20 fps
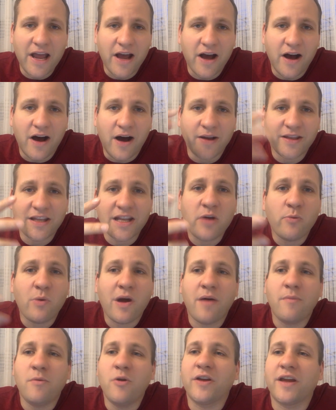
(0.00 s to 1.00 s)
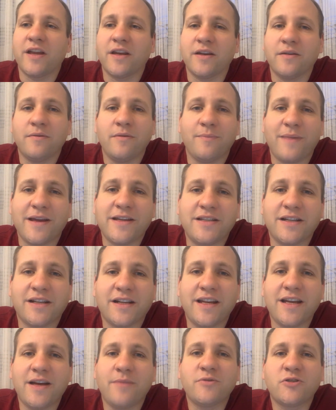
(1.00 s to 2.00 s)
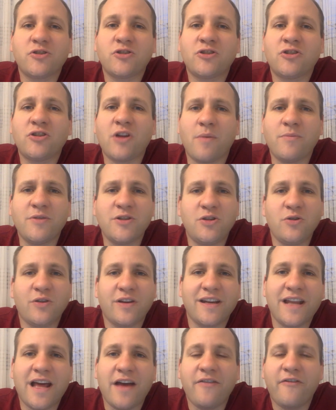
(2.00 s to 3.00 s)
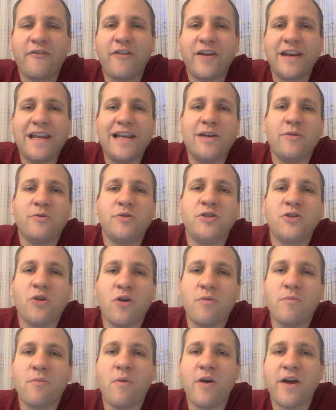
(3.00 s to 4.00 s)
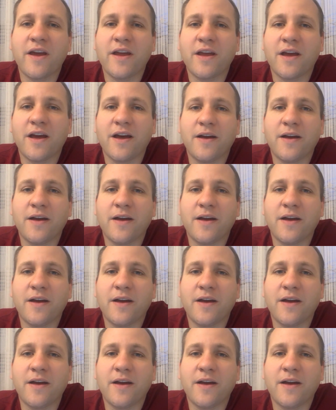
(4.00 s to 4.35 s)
I don't know where I'm looking. Basically, I'm just looking at a funny little dot on my